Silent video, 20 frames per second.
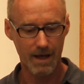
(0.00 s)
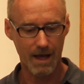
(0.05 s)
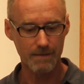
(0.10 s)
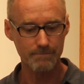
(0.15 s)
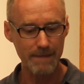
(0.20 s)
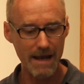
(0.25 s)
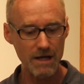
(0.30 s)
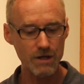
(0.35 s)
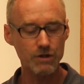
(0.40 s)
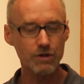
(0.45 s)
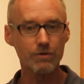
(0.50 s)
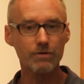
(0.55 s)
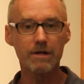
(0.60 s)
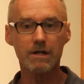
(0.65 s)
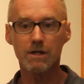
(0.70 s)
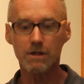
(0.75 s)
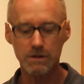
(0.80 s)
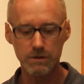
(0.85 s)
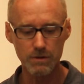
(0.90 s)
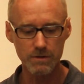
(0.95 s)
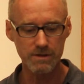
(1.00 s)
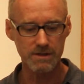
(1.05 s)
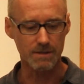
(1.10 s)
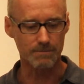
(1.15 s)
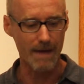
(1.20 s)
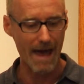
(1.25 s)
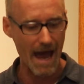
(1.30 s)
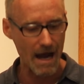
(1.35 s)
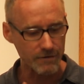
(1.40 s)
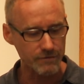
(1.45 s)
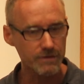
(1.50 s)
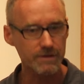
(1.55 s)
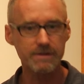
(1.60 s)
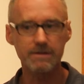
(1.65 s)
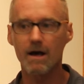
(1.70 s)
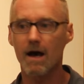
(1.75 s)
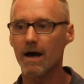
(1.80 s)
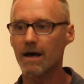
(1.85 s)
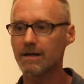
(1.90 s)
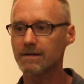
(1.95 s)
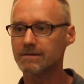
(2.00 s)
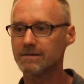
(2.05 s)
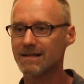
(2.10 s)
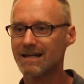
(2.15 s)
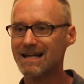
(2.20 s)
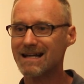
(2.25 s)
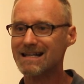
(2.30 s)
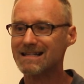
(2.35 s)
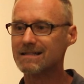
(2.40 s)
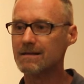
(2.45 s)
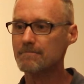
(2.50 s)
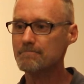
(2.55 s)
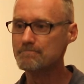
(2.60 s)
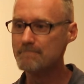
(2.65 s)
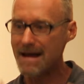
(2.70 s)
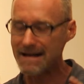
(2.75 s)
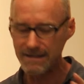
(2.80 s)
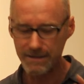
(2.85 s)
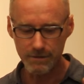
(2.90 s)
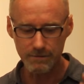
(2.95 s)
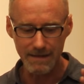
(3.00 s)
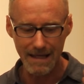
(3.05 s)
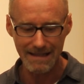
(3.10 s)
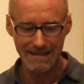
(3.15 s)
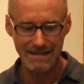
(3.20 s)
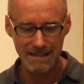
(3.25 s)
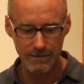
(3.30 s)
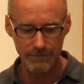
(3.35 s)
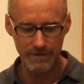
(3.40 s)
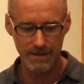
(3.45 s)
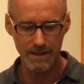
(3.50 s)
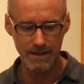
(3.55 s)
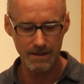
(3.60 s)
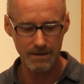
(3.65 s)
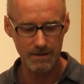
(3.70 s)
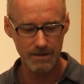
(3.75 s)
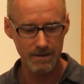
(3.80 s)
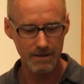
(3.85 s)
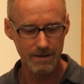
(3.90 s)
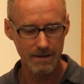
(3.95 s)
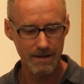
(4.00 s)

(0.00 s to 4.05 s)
and make sure it includes some exercise, some mental activity